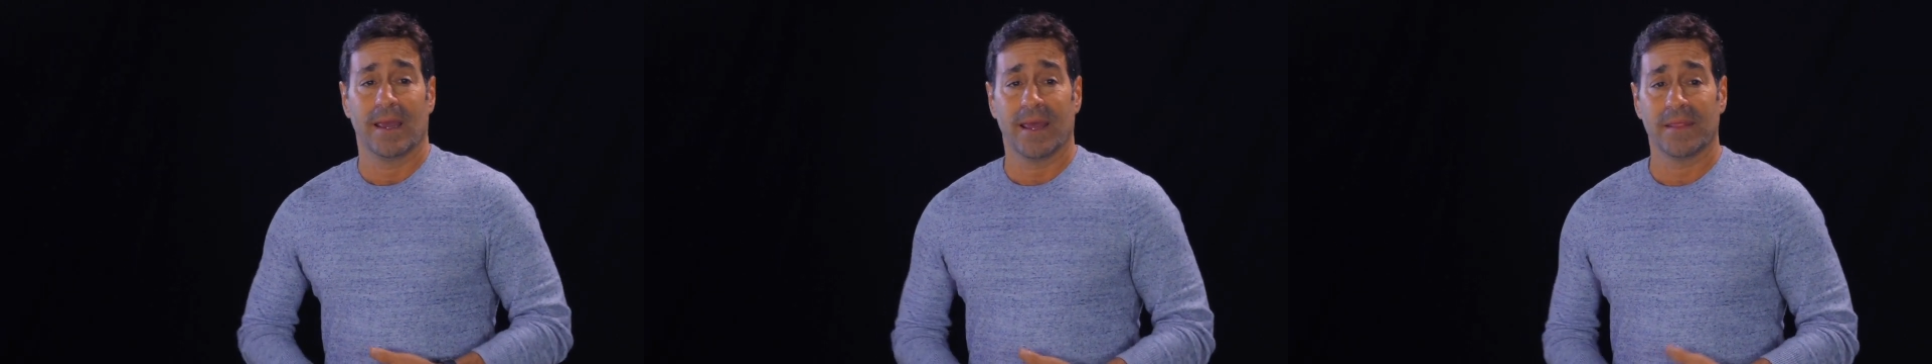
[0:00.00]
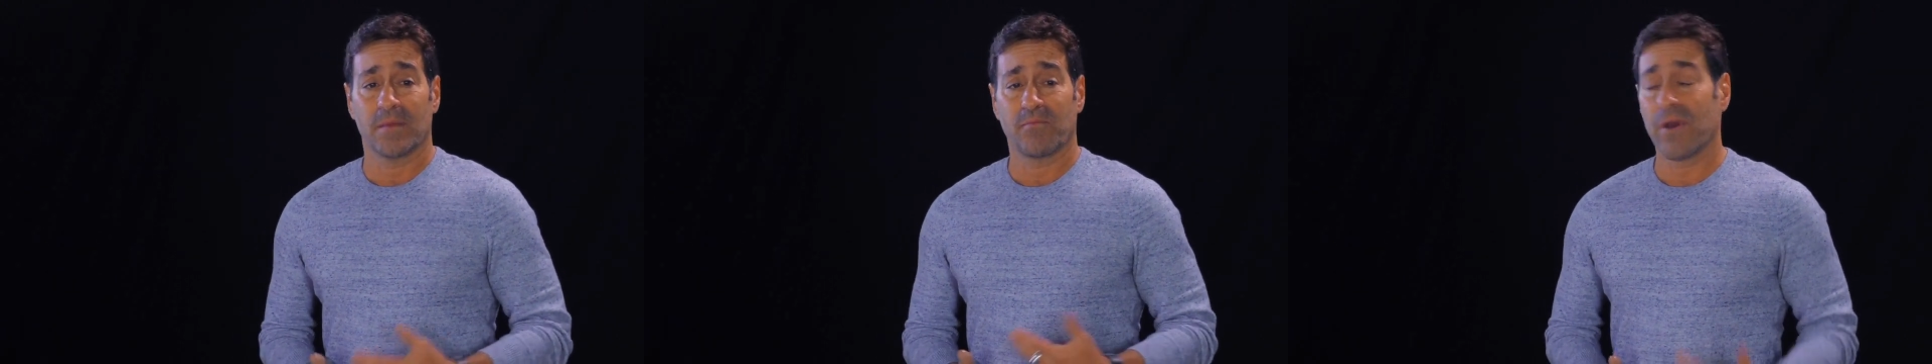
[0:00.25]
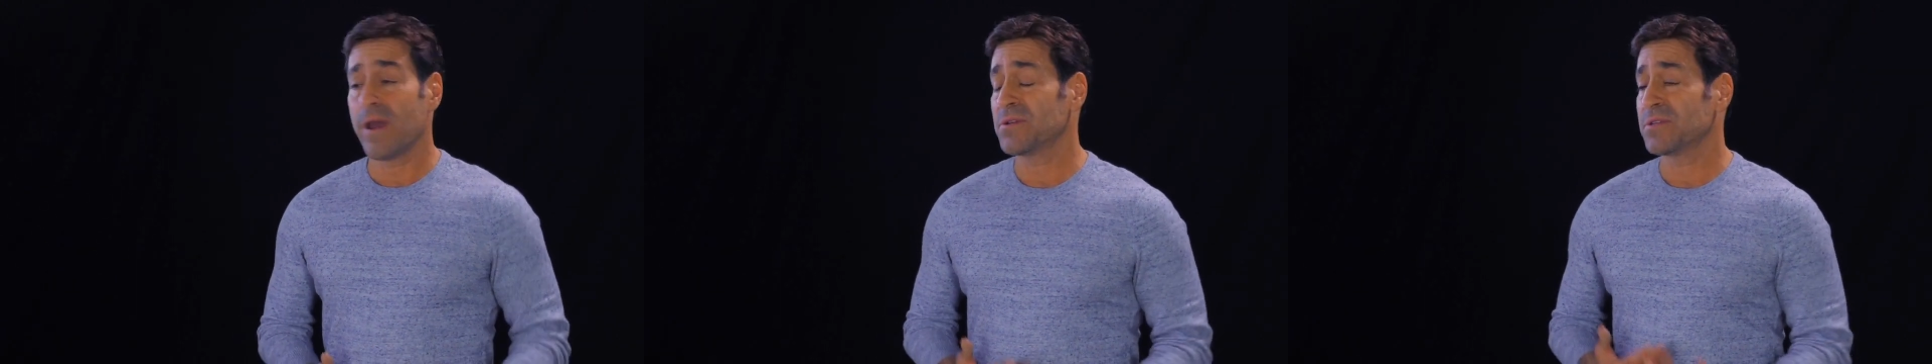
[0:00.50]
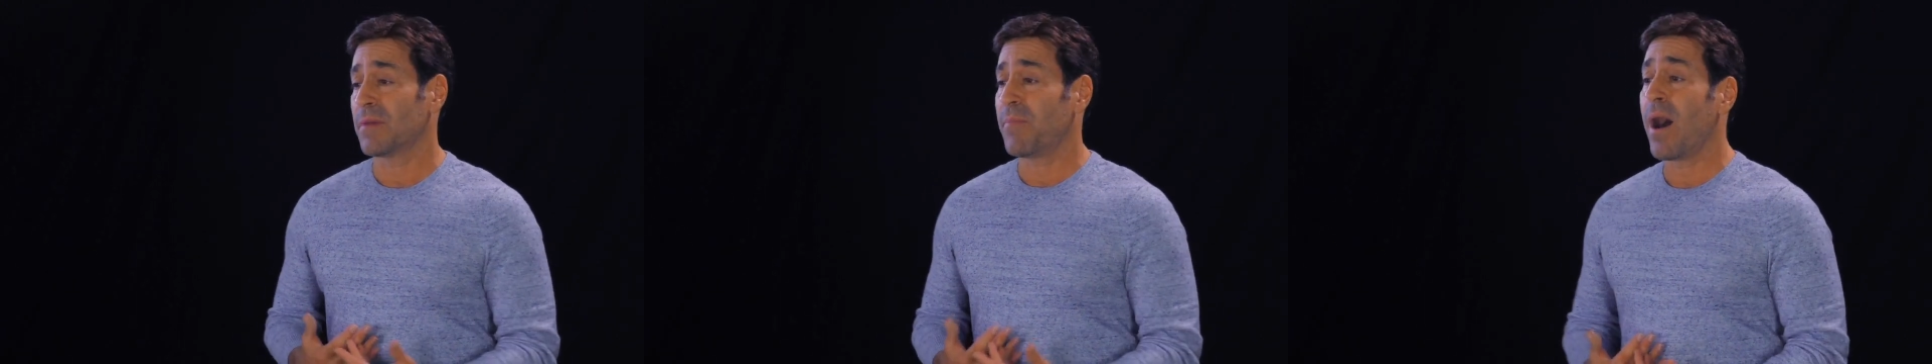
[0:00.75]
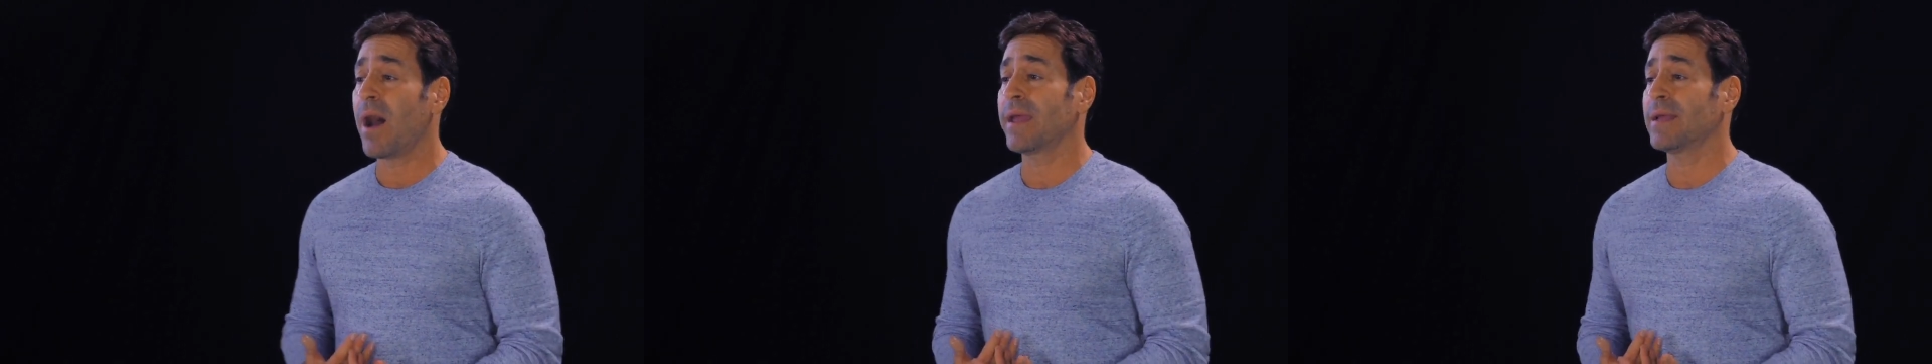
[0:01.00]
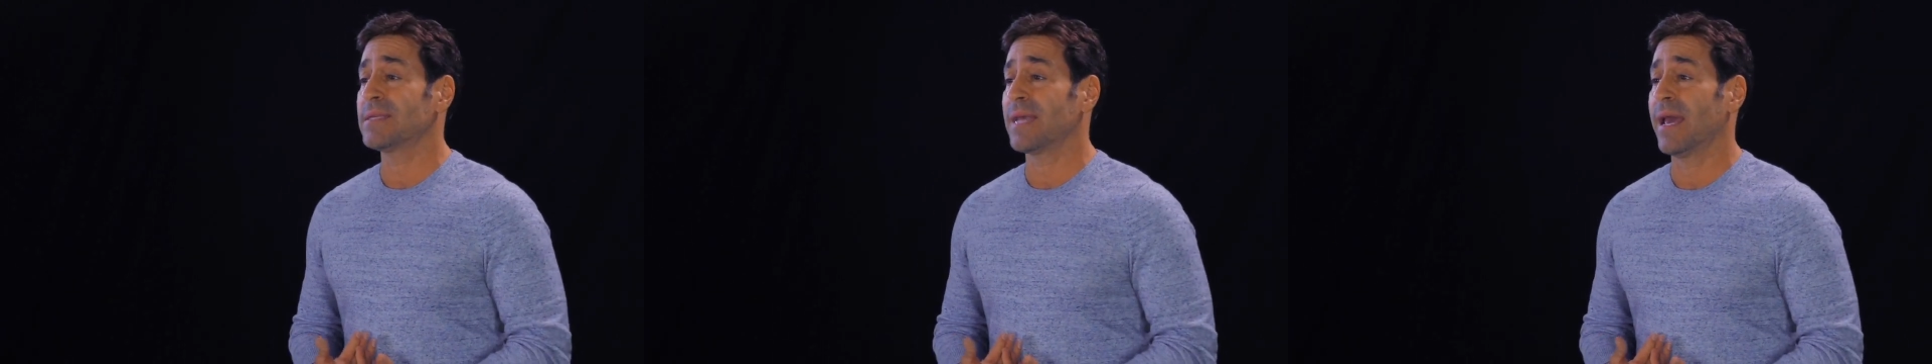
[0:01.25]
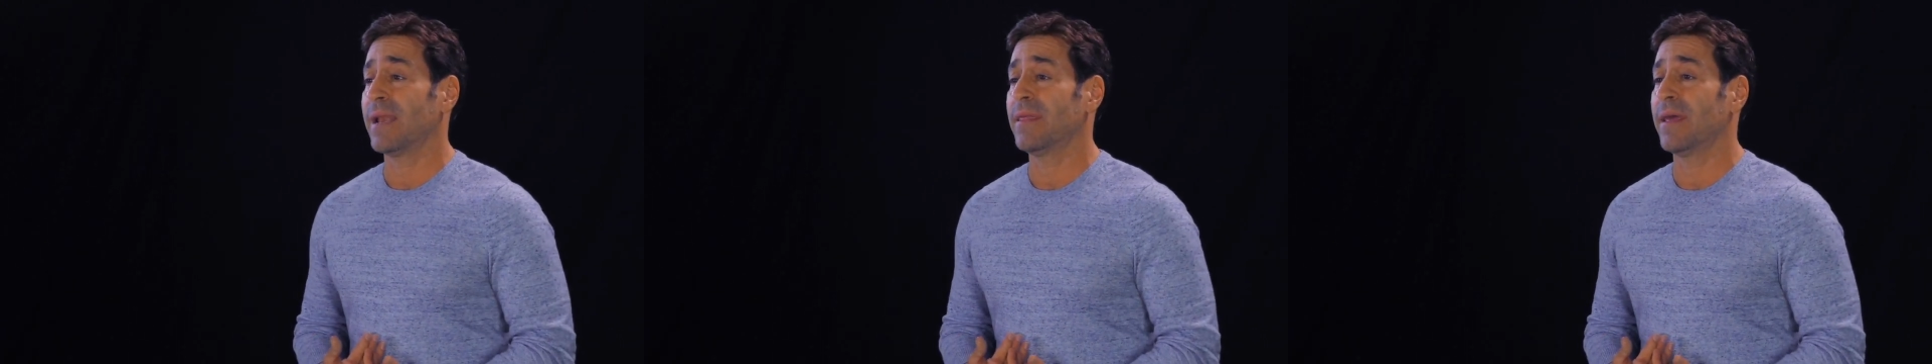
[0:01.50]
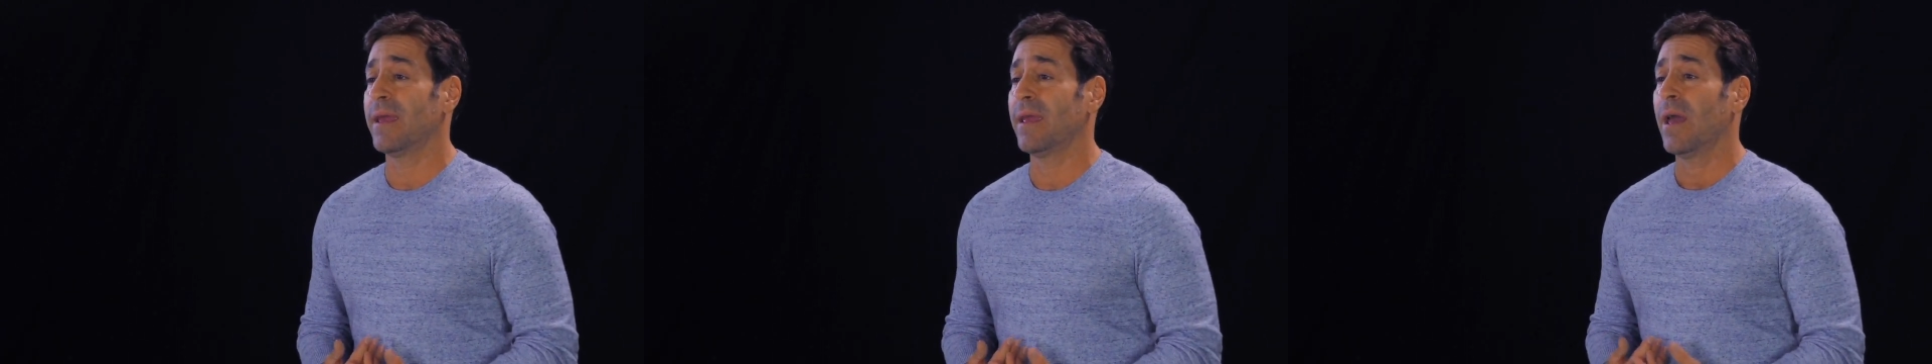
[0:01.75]
and their prayers in their pockets, and
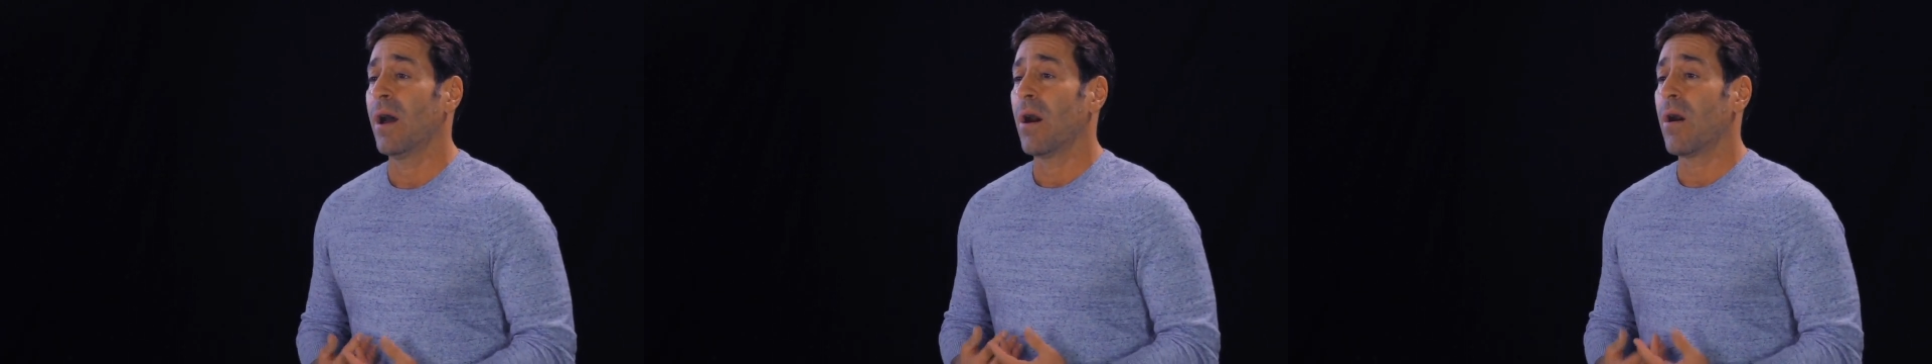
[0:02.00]
they